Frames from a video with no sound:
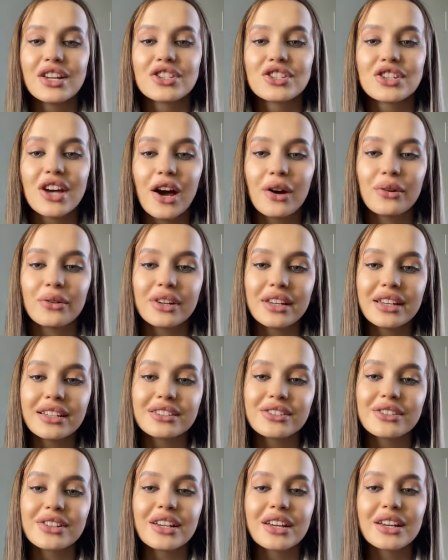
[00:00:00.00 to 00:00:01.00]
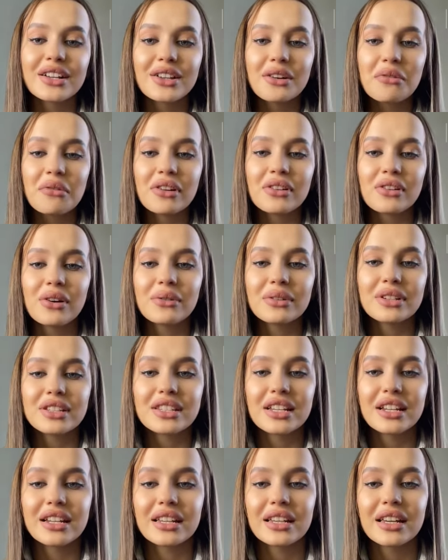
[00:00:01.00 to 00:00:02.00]
ciao italy hello hello
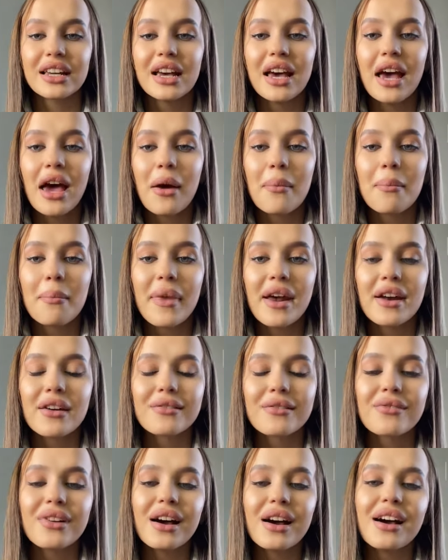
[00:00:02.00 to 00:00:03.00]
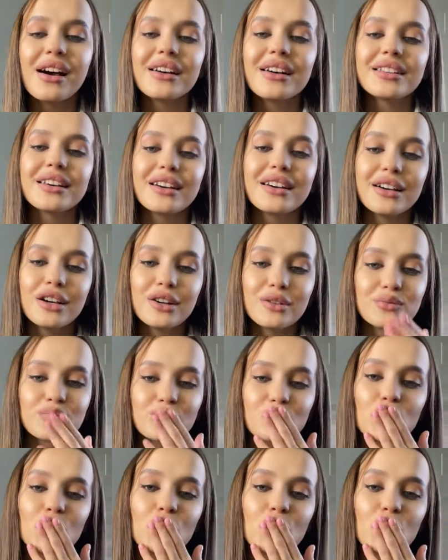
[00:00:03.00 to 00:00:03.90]
italy marijuana